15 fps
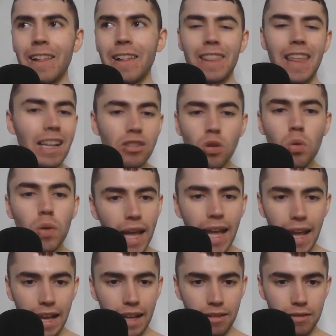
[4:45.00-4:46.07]
That's
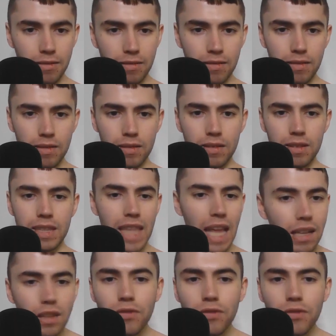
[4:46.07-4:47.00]
okay. That's